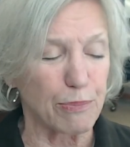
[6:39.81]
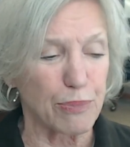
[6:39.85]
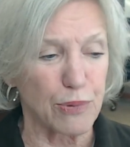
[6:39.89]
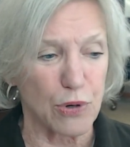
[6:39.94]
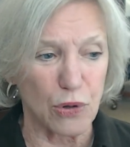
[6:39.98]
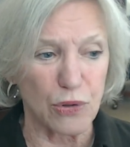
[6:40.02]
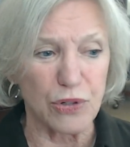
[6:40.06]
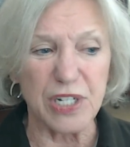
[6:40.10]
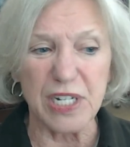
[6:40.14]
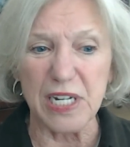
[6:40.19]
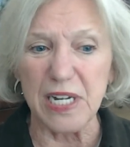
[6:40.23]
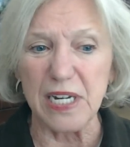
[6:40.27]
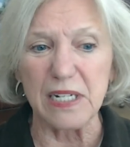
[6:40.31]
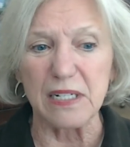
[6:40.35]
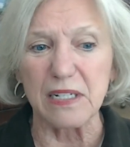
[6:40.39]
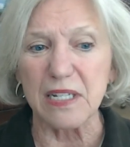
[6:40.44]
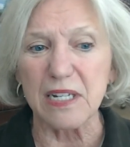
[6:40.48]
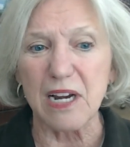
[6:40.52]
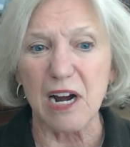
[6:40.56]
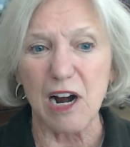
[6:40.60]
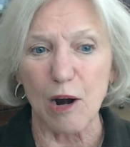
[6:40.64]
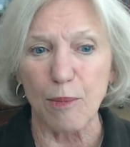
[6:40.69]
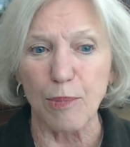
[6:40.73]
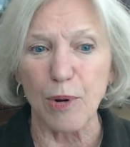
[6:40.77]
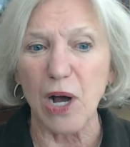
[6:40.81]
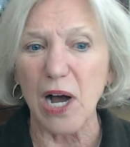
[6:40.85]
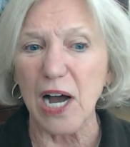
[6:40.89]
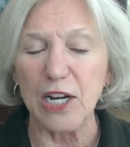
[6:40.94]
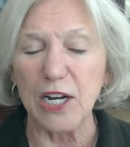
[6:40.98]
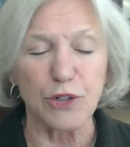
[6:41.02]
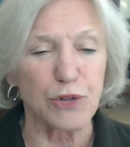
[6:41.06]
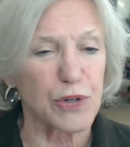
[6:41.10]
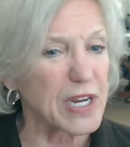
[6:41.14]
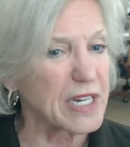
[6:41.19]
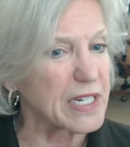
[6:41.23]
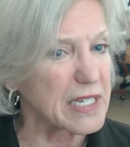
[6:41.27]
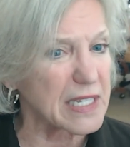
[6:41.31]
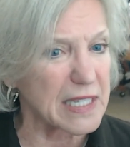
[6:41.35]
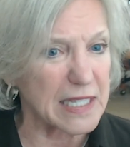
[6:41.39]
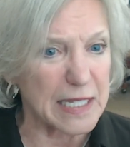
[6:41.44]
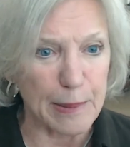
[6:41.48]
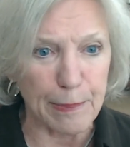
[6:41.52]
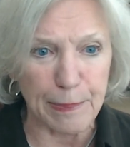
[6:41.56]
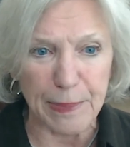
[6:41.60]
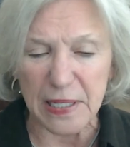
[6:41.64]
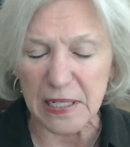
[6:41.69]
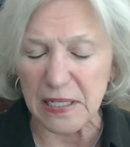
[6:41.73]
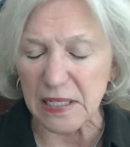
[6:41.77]
Proteins, carbohydrates,
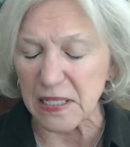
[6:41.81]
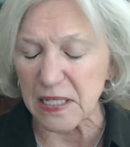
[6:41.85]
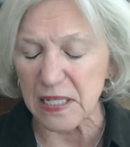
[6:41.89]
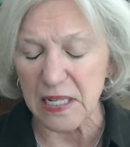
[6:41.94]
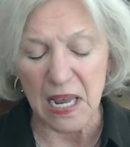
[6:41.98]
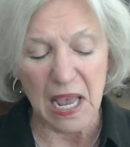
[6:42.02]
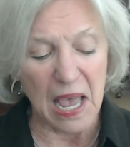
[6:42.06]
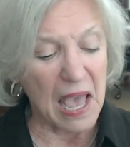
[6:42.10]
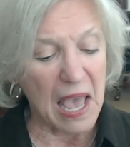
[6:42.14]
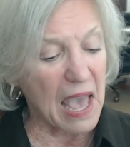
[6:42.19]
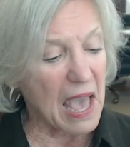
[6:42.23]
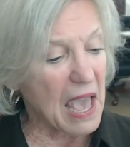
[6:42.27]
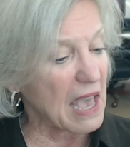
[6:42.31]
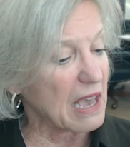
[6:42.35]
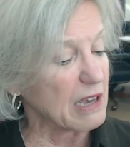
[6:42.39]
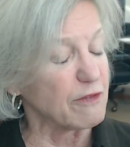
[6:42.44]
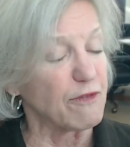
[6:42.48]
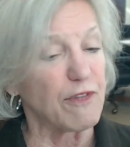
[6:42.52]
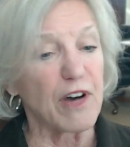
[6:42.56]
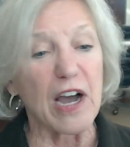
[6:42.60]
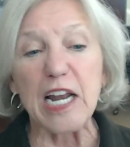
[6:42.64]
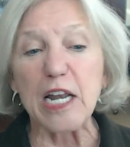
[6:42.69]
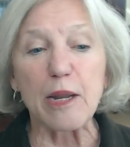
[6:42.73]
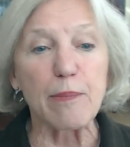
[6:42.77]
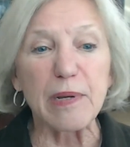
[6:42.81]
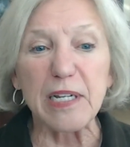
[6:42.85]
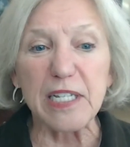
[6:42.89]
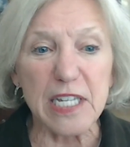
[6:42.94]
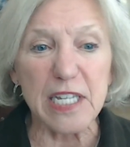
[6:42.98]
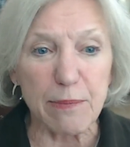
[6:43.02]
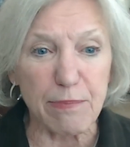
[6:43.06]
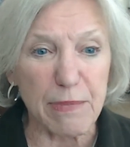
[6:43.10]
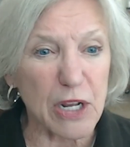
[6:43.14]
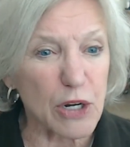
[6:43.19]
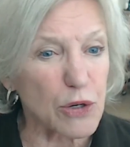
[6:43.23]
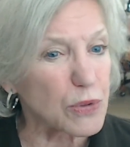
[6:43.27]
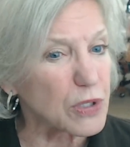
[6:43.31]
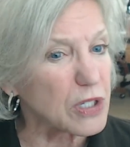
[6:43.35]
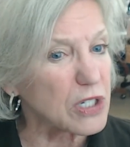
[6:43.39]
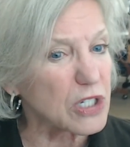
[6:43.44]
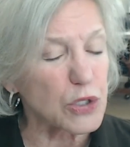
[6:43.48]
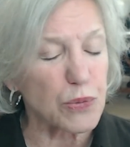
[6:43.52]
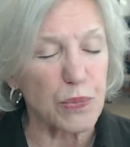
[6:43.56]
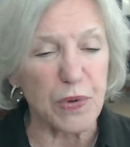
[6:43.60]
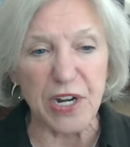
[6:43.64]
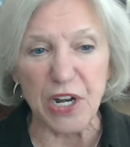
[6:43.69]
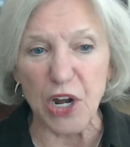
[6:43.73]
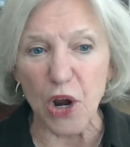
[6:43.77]
lipids, vitamins and
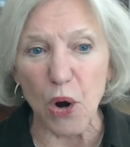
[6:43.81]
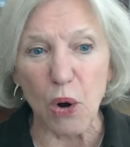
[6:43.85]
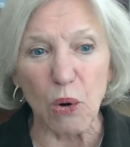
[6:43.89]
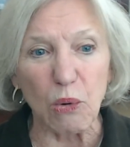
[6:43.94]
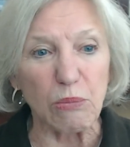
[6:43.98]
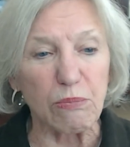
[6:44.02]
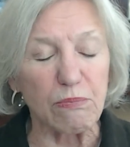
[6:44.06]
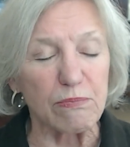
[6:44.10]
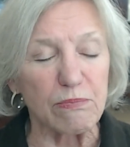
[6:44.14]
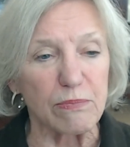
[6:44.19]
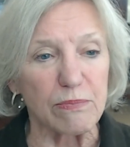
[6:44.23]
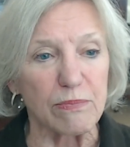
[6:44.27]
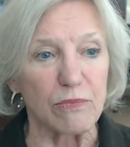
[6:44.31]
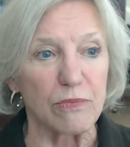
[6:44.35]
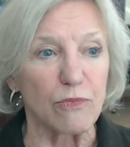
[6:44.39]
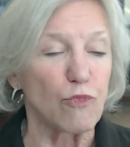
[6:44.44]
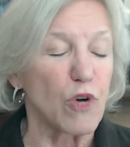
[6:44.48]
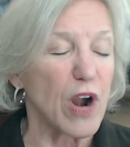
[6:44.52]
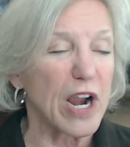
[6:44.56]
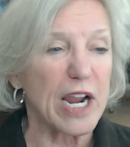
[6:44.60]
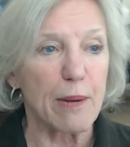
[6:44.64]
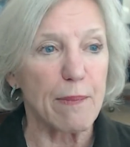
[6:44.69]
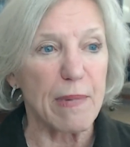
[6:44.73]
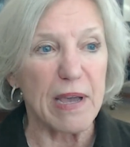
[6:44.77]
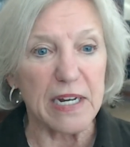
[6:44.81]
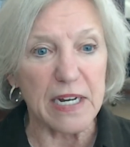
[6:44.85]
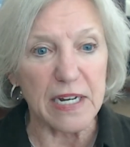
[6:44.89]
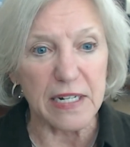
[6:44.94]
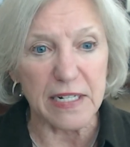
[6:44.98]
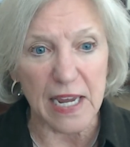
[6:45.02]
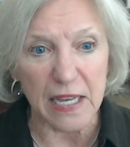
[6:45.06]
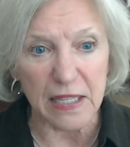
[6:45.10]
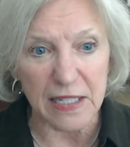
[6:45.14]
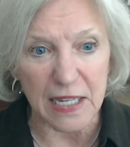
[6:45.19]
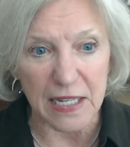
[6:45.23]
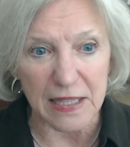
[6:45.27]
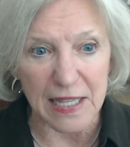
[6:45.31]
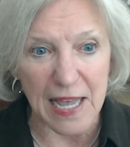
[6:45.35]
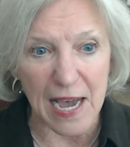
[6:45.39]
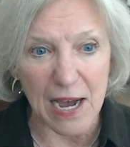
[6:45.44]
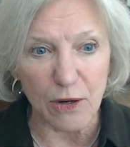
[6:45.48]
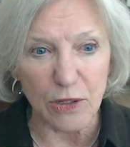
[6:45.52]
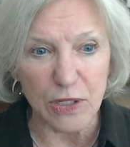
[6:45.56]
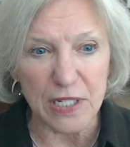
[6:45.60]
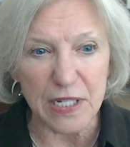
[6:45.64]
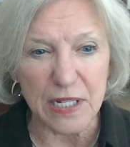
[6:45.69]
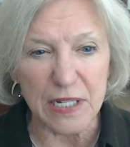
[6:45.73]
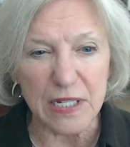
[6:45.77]
minerals. We know recommended daily
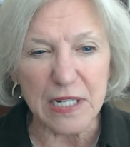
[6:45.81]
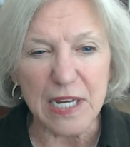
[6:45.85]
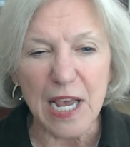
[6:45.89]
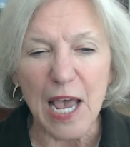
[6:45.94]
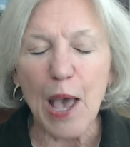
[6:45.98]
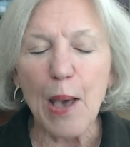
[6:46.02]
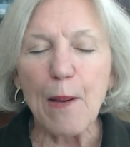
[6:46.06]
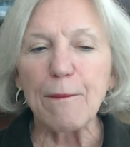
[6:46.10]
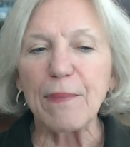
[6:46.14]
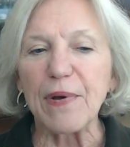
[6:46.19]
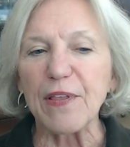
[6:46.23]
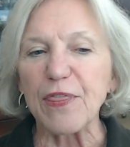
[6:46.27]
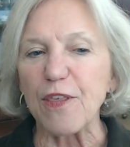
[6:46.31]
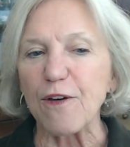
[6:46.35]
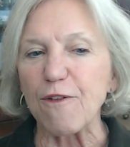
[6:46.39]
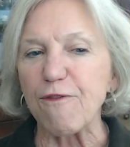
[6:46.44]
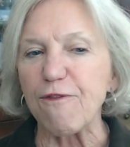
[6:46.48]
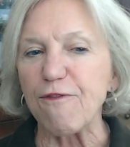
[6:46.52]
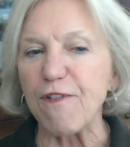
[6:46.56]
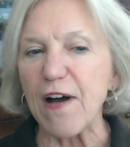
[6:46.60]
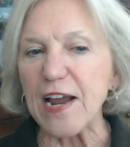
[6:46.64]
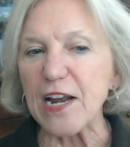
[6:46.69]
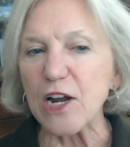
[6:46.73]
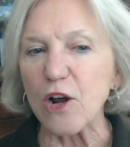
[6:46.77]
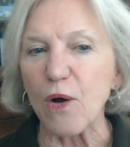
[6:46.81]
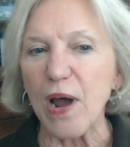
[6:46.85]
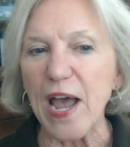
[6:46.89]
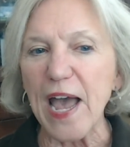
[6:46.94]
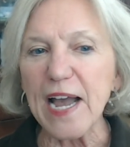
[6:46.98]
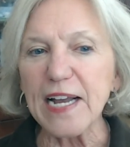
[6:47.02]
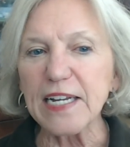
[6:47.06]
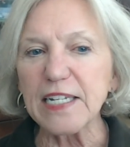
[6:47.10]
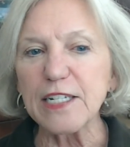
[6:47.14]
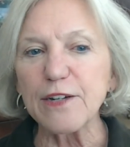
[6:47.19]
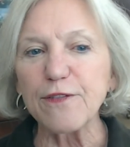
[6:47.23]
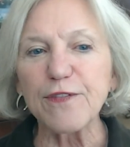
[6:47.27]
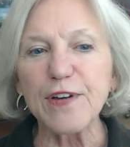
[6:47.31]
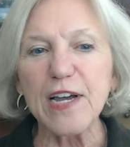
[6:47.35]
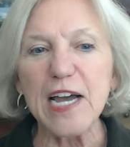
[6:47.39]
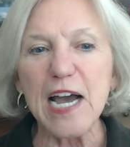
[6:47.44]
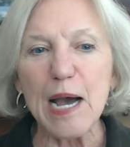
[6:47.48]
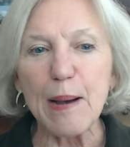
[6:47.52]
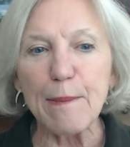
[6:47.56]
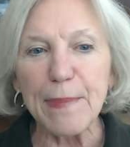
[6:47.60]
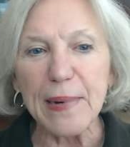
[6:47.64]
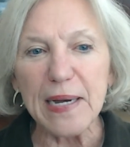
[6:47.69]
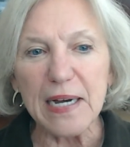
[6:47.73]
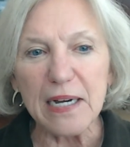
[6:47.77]
allowances, but the phytoactive
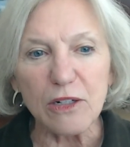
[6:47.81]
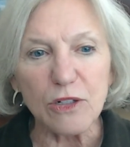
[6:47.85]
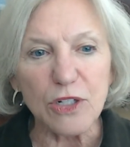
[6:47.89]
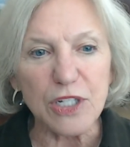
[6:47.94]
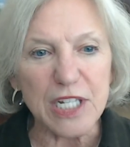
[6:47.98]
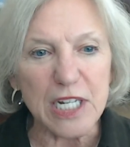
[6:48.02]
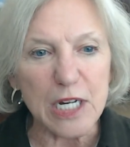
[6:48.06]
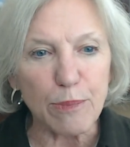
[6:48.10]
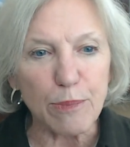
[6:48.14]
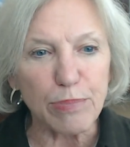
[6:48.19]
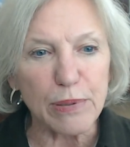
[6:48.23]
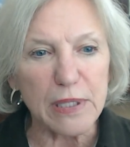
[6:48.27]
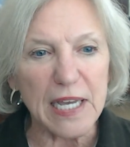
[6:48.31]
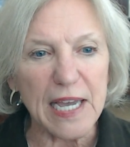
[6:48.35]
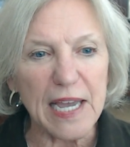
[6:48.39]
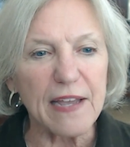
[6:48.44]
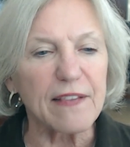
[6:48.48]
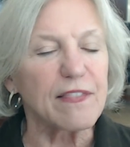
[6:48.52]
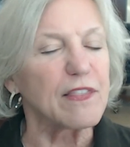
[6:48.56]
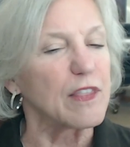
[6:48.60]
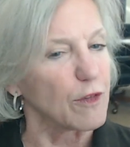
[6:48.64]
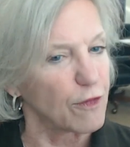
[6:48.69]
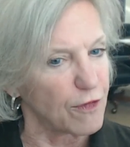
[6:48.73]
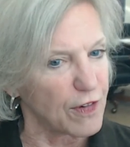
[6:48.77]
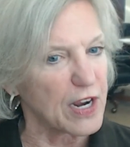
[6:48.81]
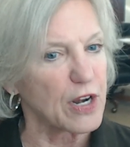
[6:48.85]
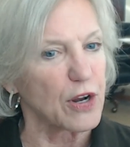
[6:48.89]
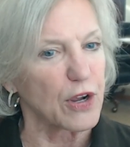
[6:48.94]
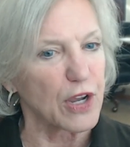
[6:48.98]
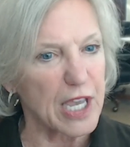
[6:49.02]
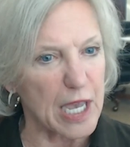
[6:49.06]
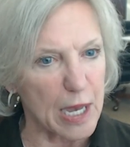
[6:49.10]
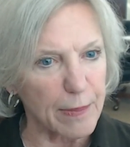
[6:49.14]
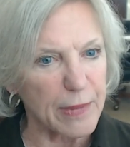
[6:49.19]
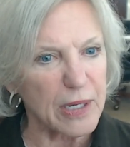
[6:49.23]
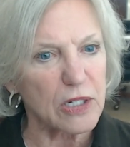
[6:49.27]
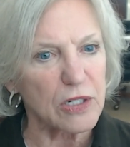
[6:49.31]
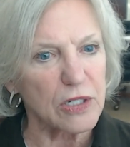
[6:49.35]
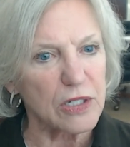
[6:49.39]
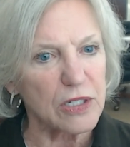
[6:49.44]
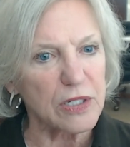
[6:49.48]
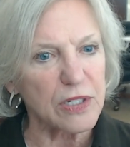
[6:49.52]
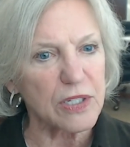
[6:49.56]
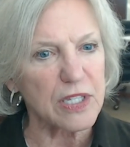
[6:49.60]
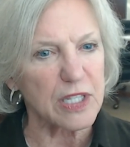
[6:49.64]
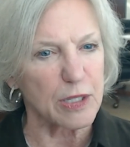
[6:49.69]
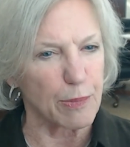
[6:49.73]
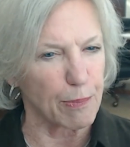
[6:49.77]
compounds in a plant, the
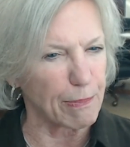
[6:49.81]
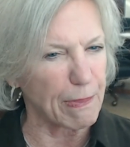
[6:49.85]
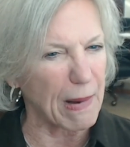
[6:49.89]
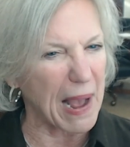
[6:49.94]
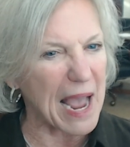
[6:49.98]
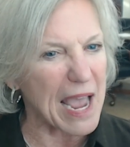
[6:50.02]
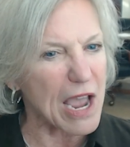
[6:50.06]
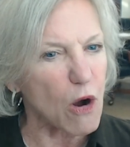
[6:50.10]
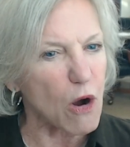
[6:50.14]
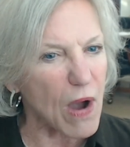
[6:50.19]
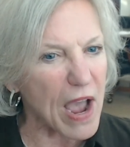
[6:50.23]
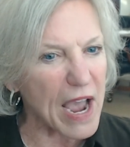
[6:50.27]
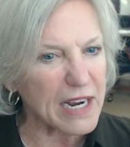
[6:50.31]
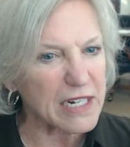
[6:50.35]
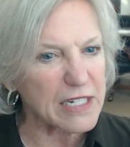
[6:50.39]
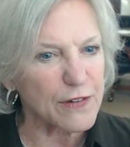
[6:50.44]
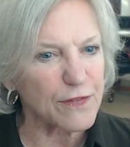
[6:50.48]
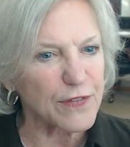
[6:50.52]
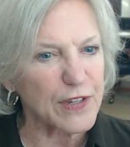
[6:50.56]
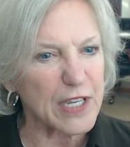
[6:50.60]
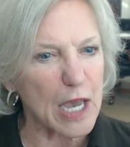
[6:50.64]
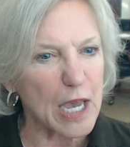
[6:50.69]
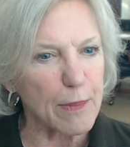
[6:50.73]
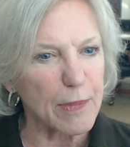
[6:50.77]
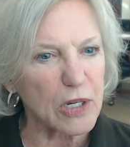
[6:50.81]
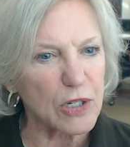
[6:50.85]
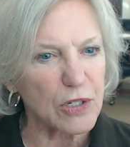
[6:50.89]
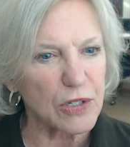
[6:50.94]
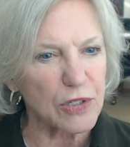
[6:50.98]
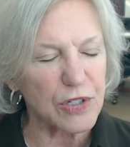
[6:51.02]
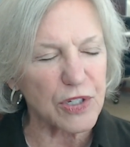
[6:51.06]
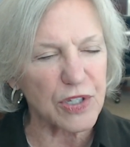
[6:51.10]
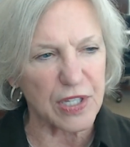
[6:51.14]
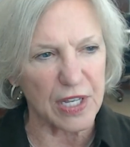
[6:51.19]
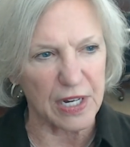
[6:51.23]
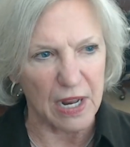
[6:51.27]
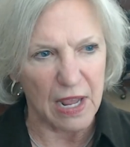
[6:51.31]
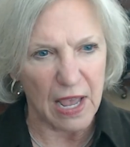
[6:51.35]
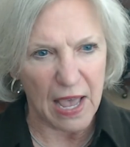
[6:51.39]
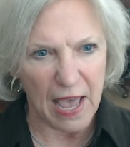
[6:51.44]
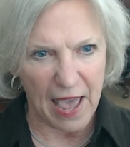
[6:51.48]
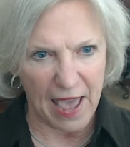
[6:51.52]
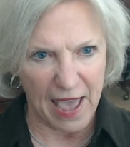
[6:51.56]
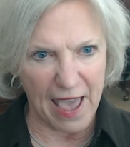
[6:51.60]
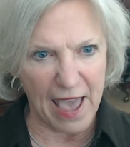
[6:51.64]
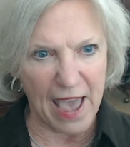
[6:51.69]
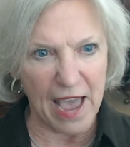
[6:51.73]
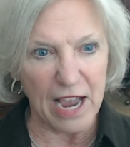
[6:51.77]
phytochemicals, the bioactive chemicals that
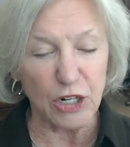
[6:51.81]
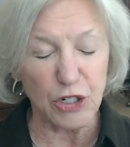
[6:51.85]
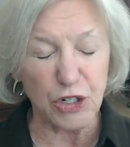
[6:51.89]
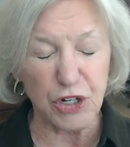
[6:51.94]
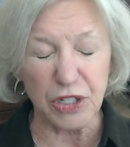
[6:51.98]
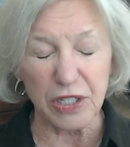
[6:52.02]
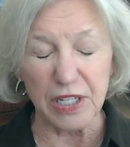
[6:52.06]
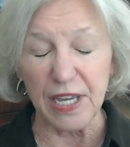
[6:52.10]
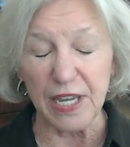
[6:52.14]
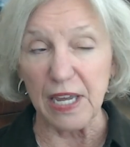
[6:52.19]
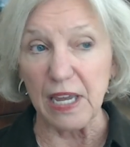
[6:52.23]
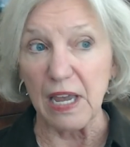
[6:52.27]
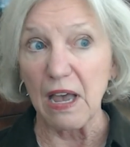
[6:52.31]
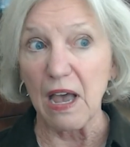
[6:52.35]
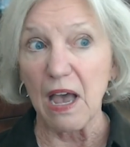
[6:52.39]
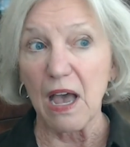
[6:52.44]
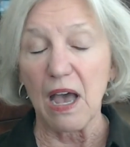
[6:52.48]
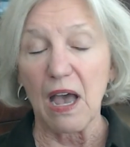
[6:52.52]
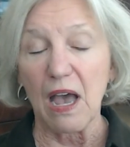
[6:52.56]
actually